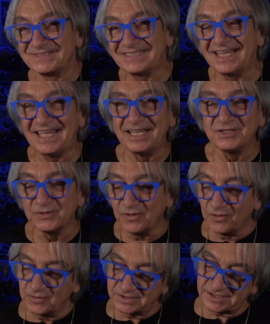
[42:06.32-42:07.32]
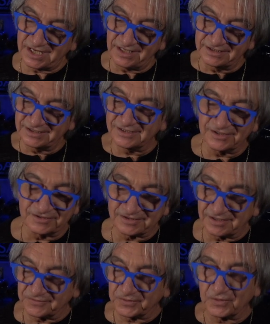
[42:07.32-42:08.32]
Yeah, and you're always challenging
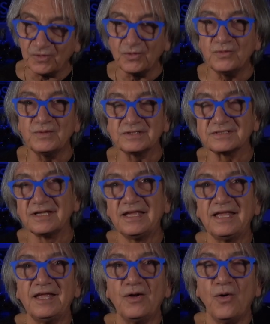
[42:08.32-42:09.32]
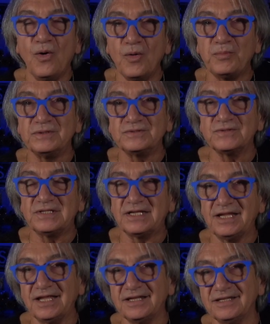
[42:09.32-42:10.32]
yourself. You're always open to that,
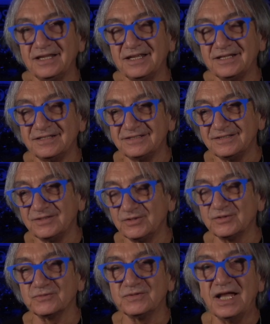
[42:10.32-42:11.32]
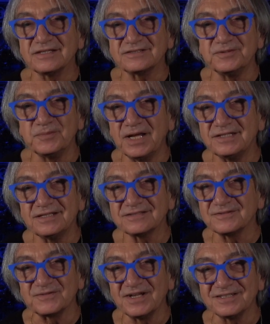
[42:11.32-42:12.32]
and and you don't rest. Your mind
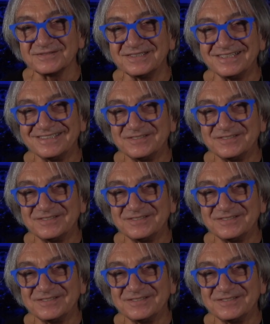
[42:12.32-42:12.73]
doesn't rest, right?